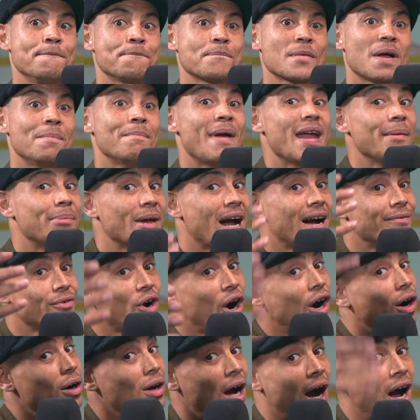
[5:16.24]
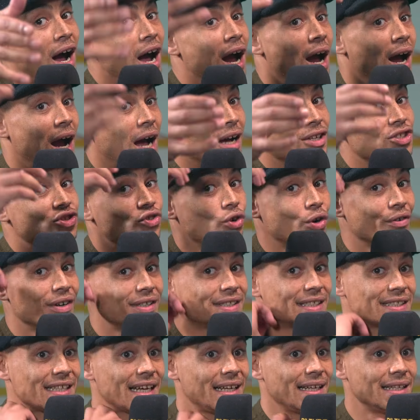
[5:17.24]
Maybe I've got a story
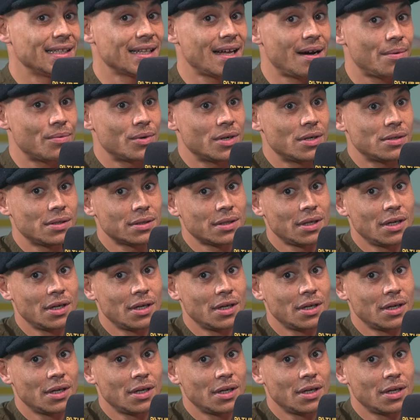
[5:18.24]
to tell in that world.